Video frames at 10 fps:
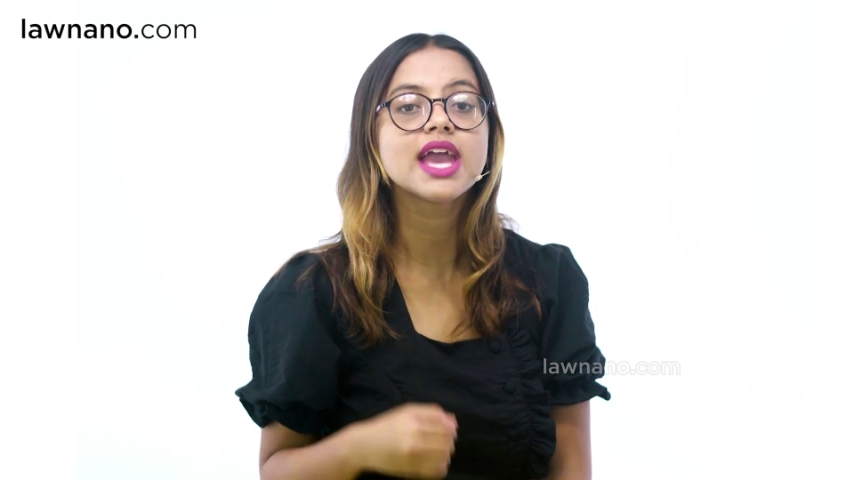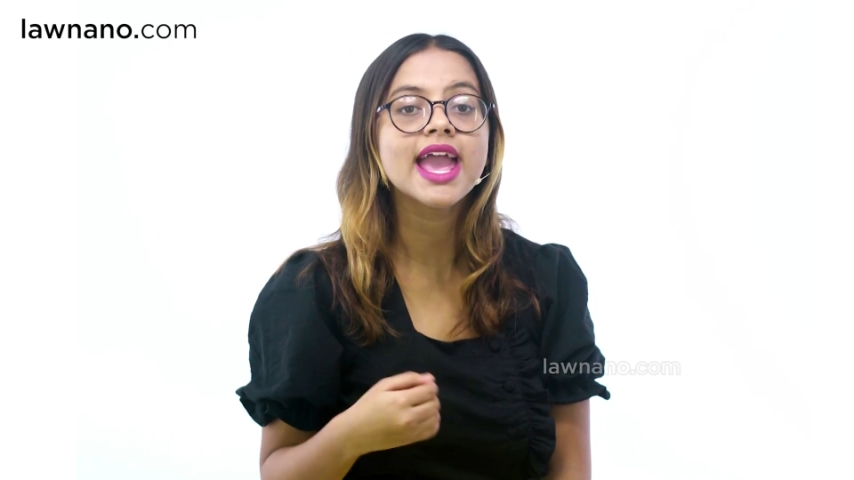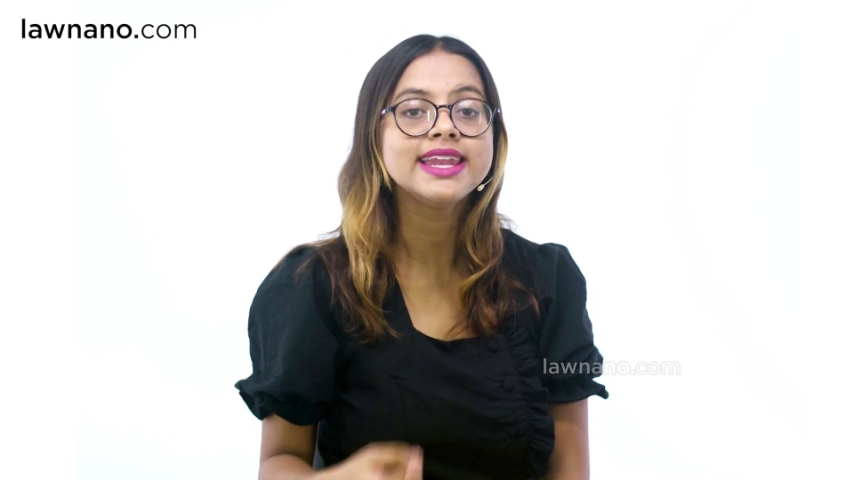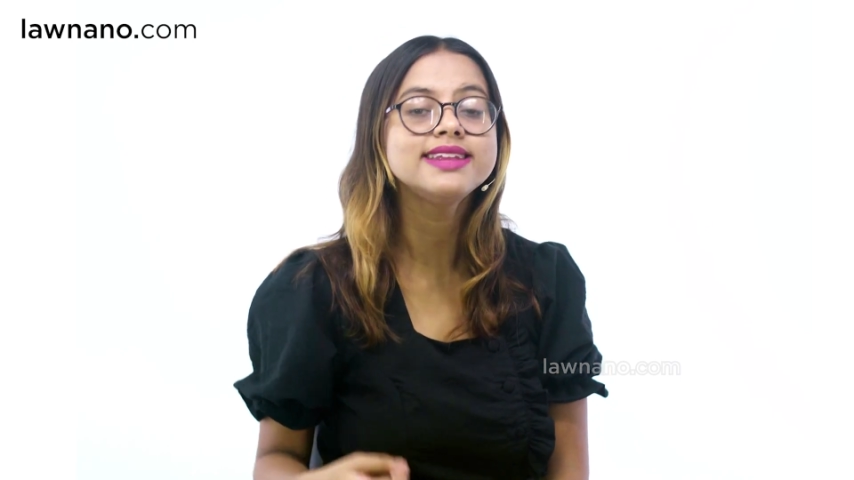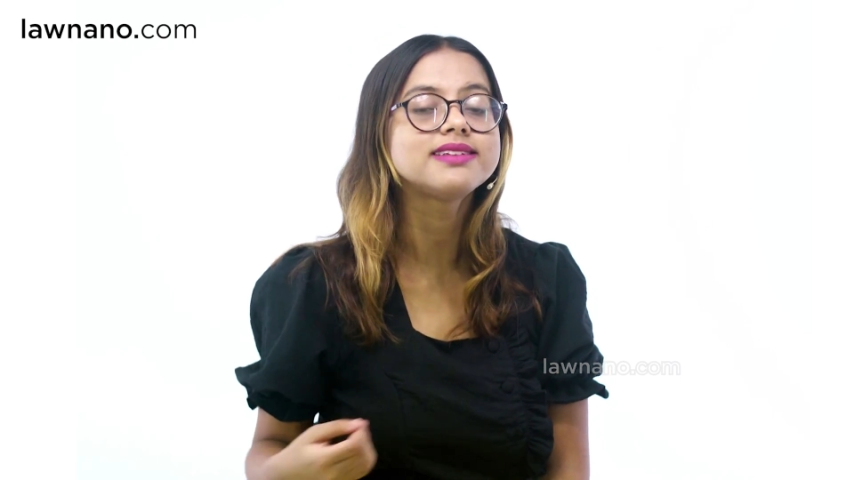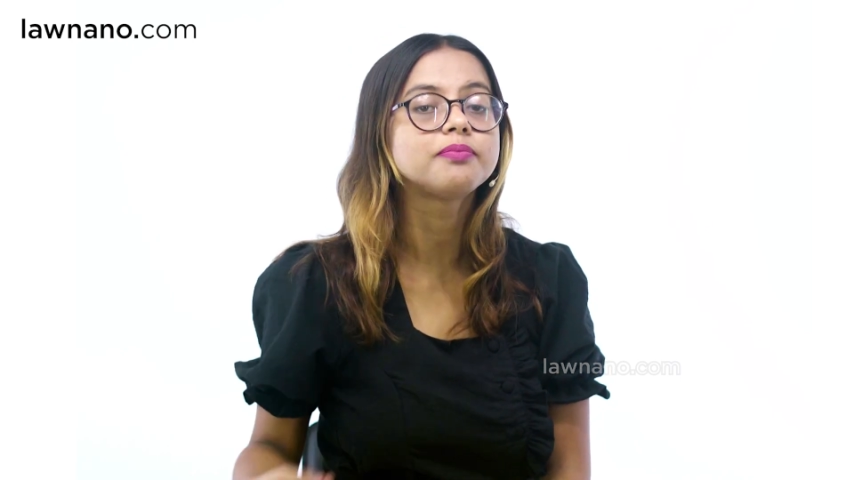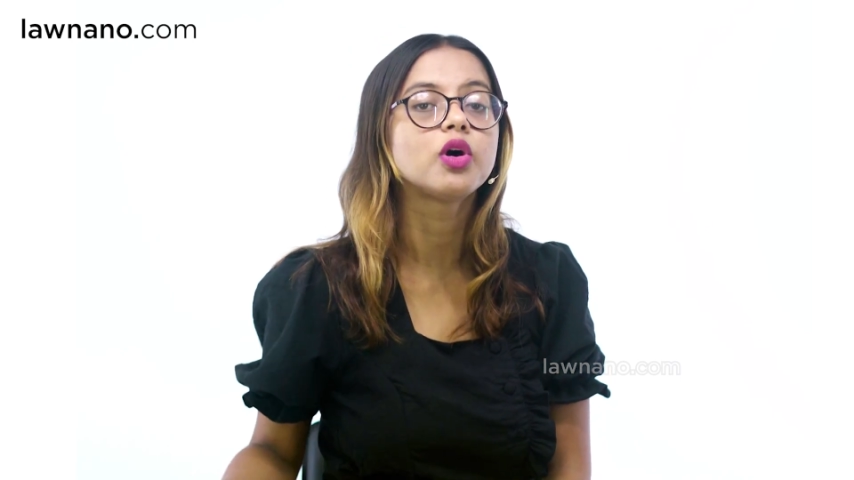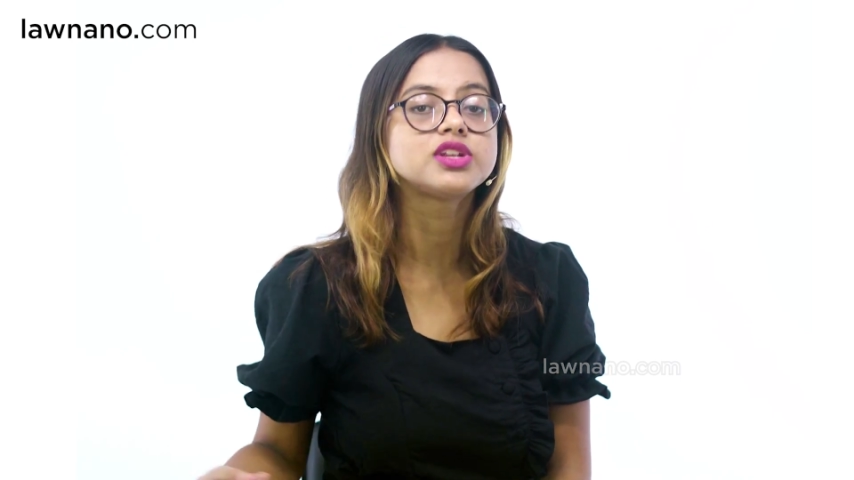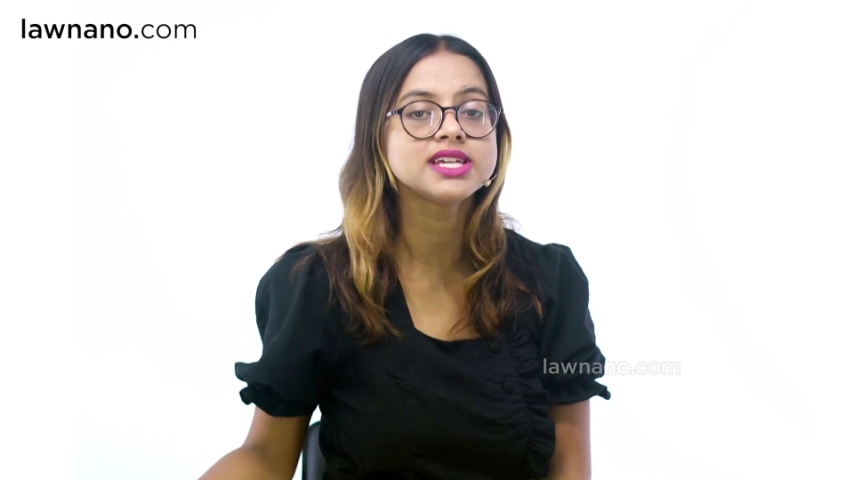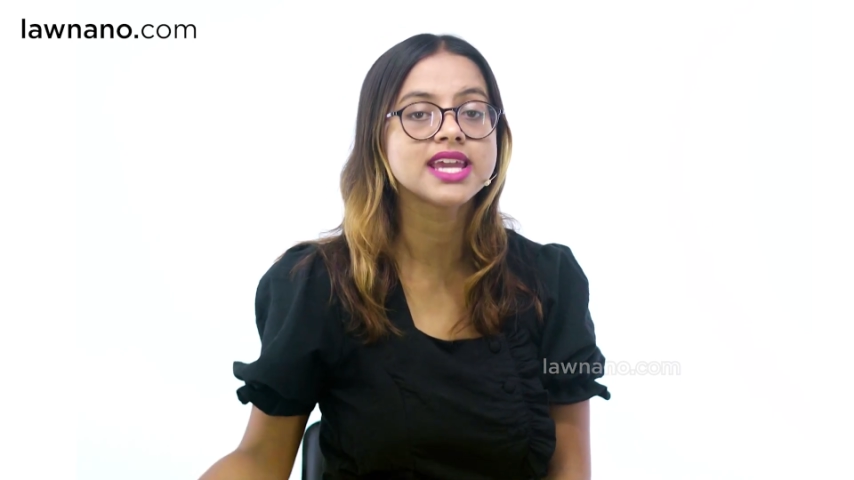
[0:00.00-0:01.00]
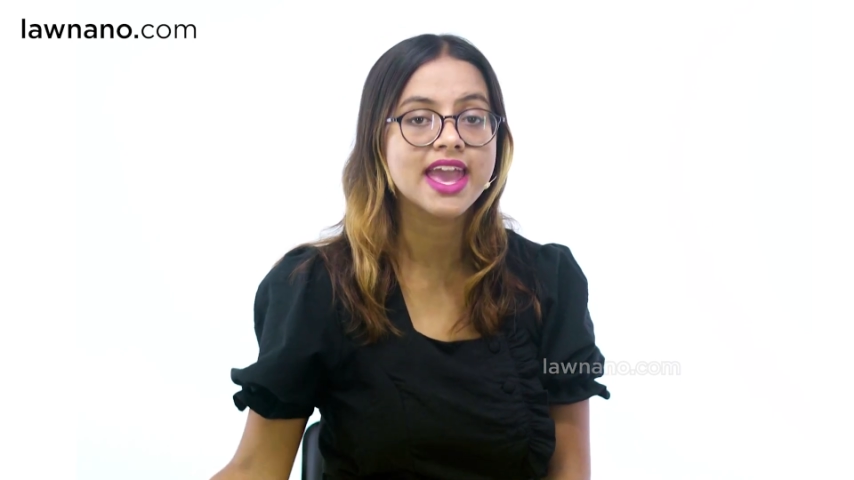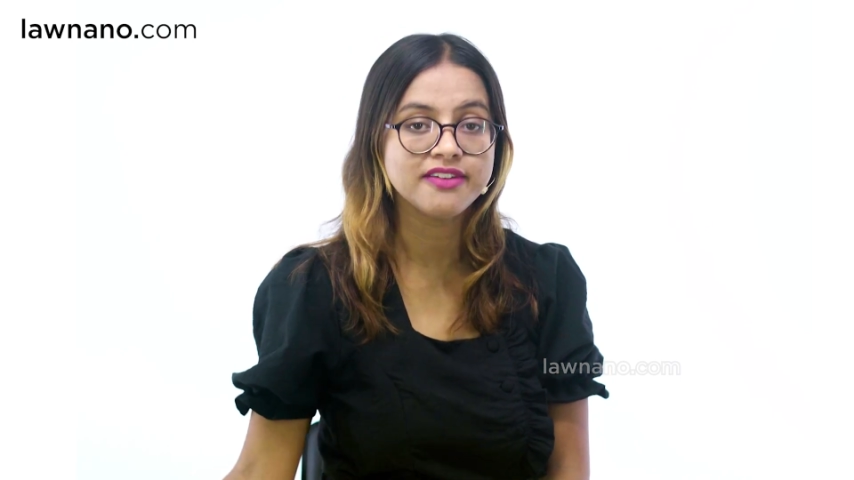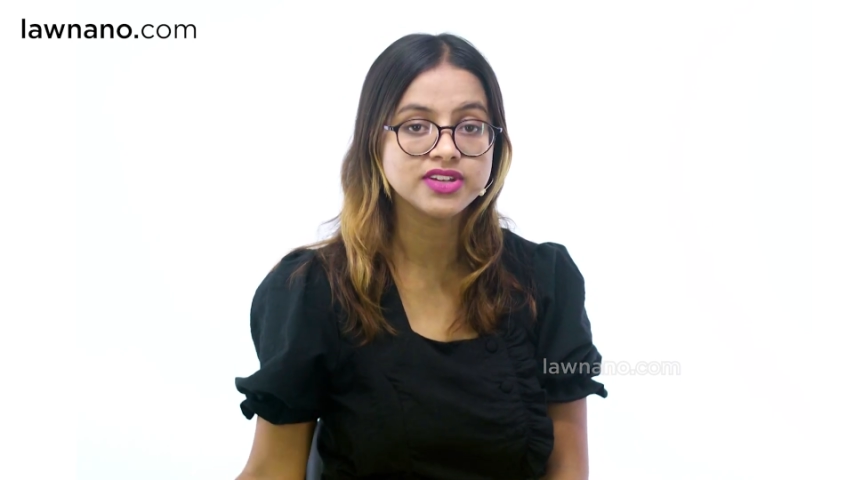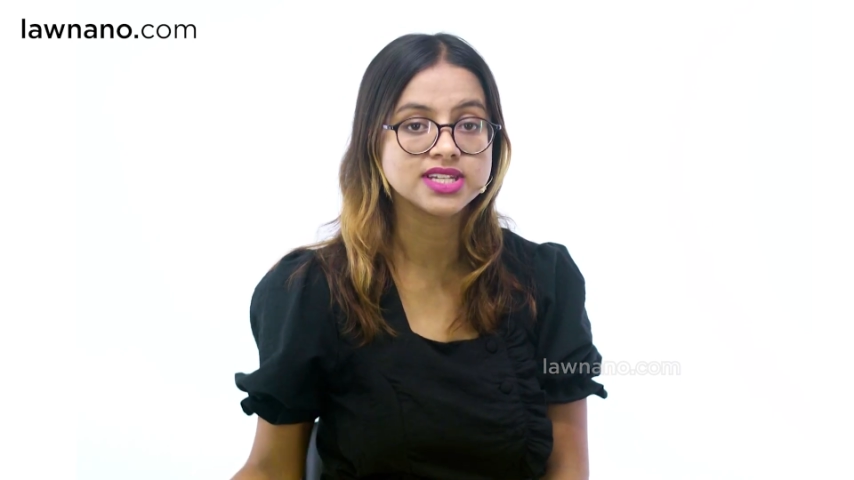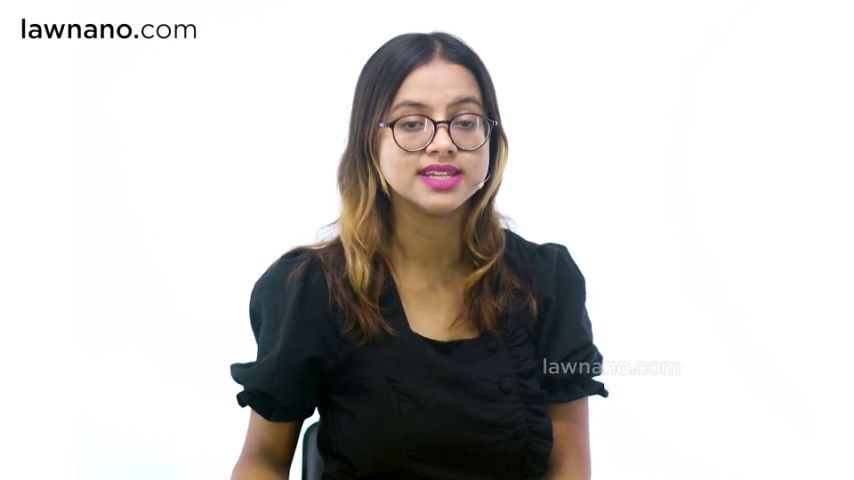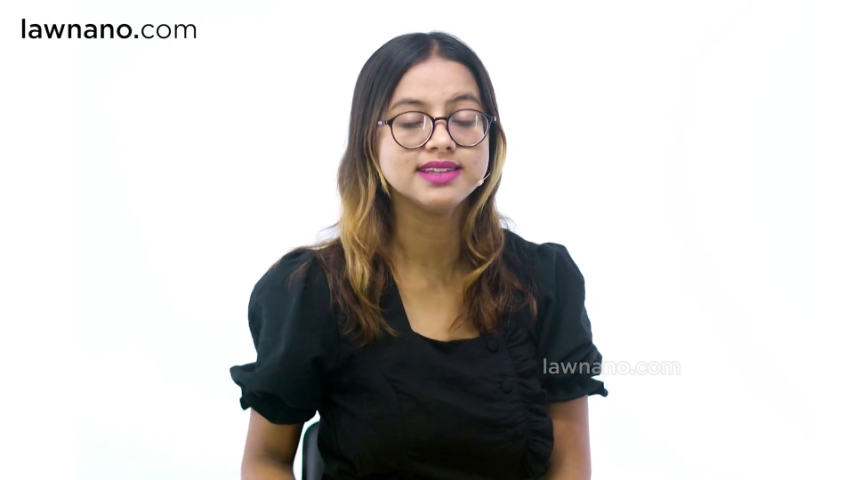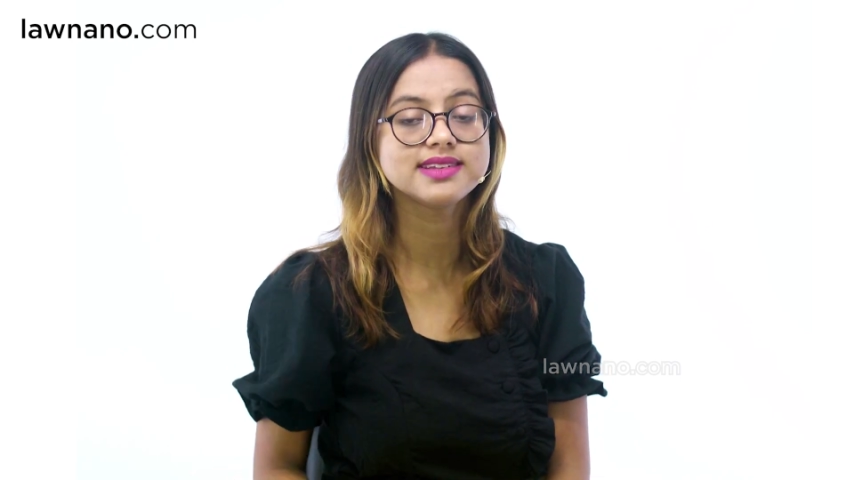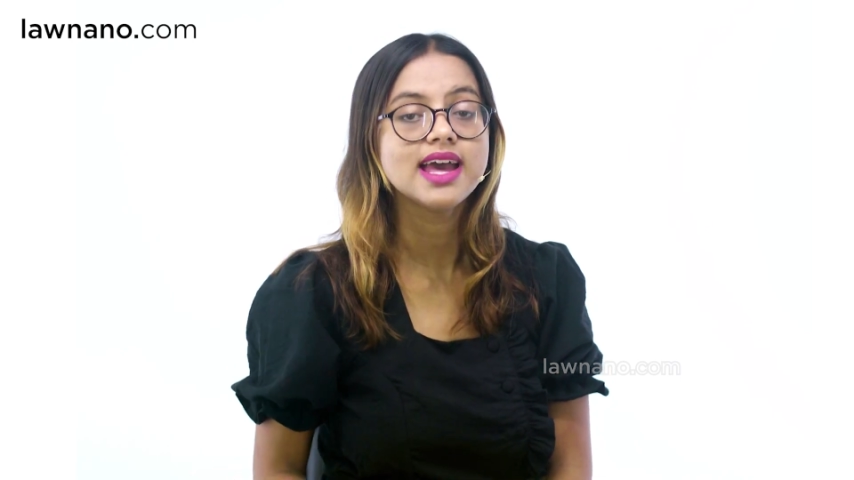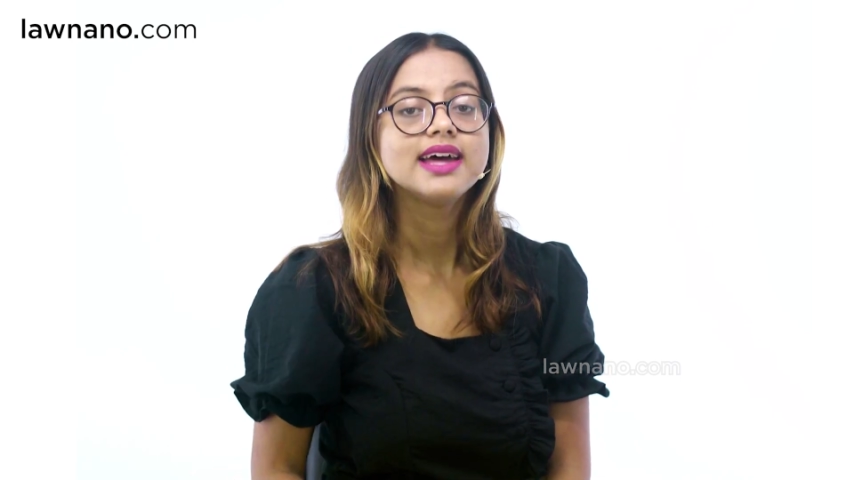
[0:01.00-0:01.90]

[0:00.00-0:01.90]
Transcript: any supporting evidence